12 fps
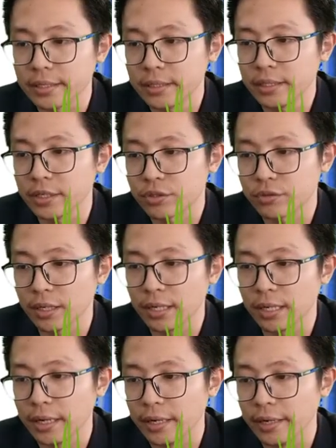straight
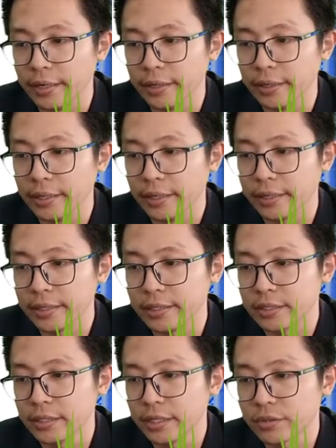line.
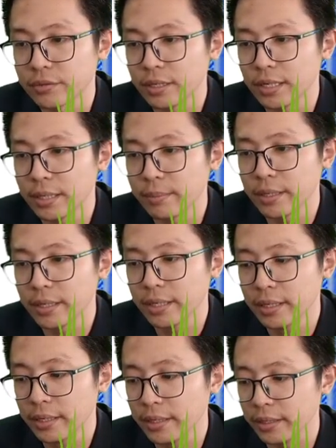
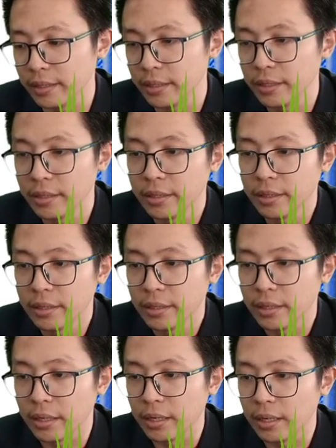Behind.
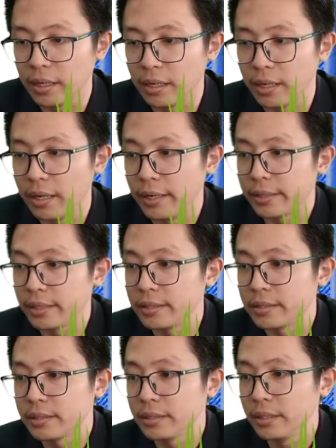I can
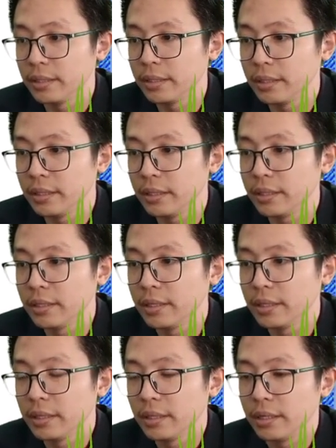see
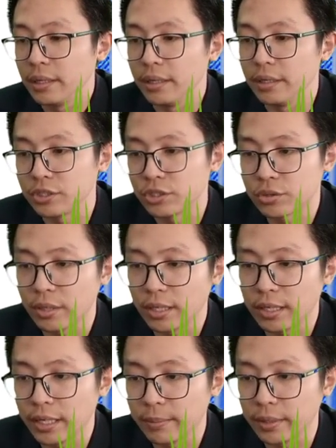a straight
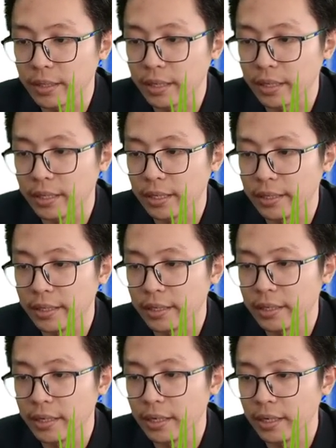line behind.
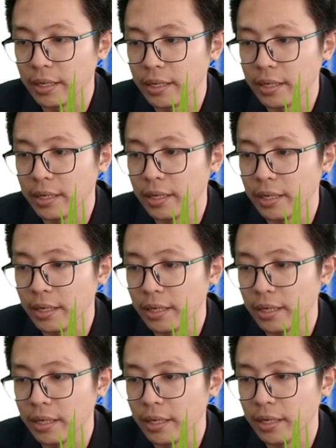Yeah,